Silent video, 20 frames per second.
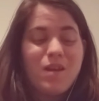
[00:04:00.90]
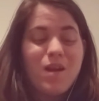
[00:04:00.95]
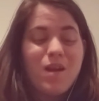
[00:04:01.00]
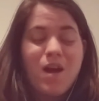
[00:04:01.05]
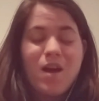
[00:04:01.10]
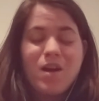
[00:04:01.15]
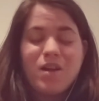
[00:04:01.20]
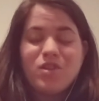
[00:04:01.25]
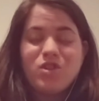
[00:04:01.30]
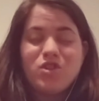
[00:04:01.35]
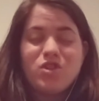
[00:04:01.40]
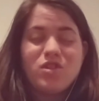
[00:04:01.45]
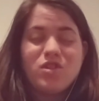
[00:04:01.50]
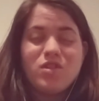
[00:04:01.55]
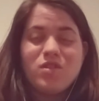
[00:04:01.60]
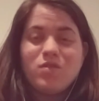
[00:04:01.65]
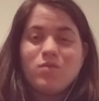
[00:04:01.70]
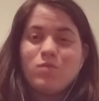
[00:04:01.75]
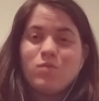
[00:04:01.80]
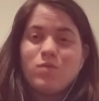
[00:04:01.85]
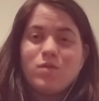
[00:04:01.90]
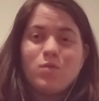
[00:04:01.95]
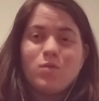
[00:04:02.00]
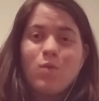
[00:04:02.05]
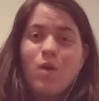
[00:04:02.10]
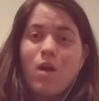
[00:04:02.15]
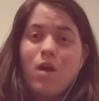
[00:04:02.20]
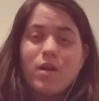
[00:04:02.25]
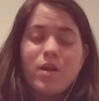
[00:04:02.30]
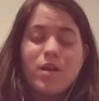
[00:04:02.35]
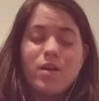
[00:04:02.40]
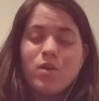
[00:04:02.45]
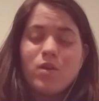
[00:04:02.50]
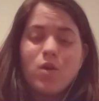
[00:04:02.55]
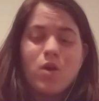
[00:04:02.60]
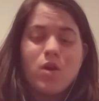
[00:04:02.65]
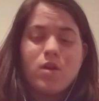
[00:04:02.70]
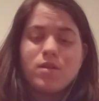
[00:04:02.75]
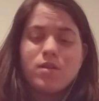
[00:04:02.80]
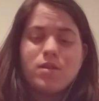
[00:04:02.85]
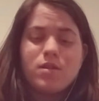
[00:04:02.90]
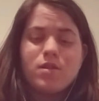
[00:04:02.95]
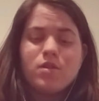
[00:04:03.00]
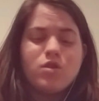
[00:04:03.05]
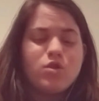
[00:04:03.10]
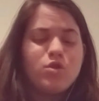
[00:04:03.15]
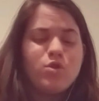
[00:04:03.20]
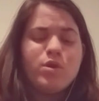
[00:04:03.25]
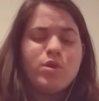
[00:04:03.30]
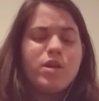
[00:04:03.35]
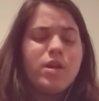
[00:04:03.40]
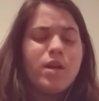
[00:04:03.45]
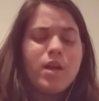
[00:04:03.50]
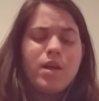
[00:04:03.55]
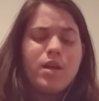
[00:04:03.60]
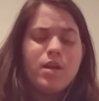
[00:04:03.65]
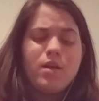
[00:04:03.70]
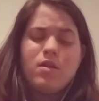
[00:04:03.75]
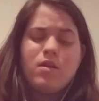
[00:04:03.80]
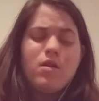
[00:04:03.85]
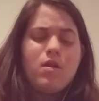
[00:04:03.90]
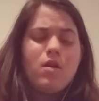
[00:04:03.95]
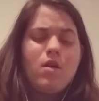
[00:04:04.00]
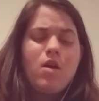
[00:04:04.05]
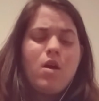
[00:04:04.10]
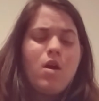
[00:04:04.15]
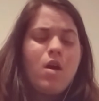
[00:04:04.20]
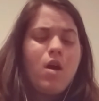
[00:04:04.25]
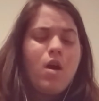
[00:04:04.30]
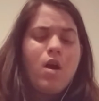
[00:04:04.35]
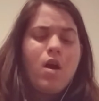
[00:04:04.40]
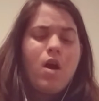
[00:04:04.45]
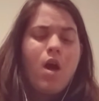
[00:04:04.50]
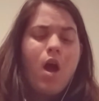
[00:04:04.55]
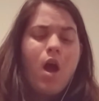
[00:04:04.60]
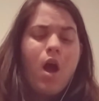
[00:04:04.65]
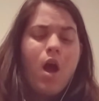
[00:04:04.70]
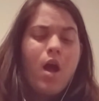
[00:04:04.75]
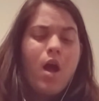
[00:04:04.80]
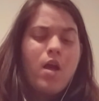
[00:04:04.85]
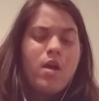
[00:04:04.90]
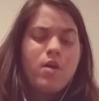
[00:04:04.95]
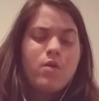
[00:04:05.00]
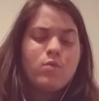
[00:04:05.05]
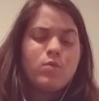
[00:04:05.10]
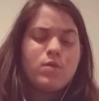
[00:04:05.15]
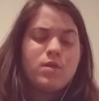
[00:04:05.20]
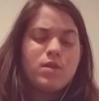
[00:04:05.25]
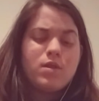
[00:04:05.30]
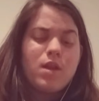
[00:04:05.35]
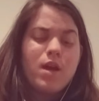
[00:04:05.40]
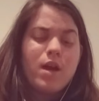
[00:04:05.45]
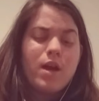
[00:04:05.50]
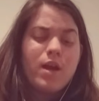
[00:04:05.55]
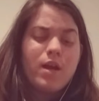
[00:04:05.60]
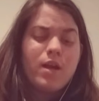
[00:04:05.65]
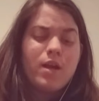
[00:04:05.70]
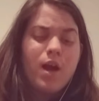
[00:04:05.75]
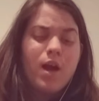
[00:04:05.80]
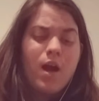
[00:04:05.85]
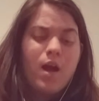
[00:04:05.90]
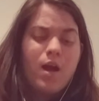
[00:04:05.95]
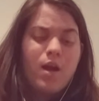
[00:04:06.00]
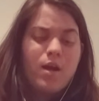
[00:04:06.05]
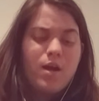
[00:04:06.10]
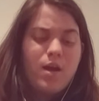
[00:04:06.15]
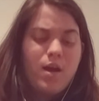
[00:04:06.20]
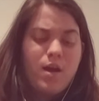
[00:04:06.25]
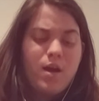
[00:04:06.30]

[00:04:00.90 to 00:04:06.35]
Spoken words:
I just was walking across the street, and it was like I